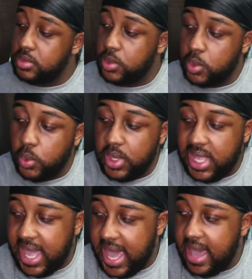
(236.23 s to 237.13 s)
We
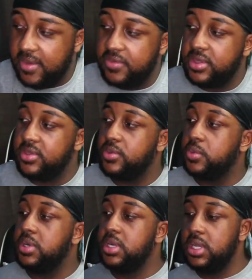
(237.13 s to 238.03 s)
have this
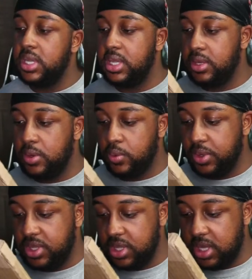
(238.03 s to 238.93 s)
one here,
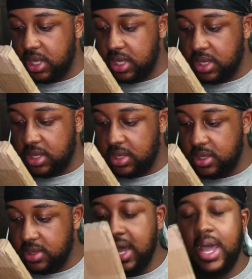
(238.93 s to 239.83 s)
which
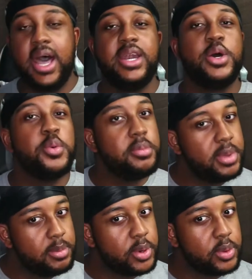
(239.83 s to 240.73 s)
is, I don't
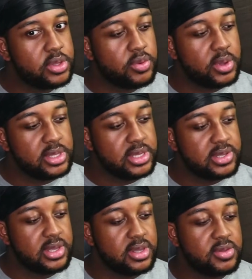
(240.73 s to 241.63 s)
remember which one this
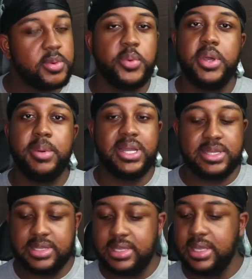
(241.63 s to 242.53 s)
is, but we're about to
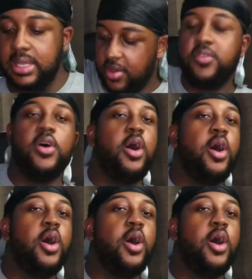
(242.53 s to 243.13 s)
see. For all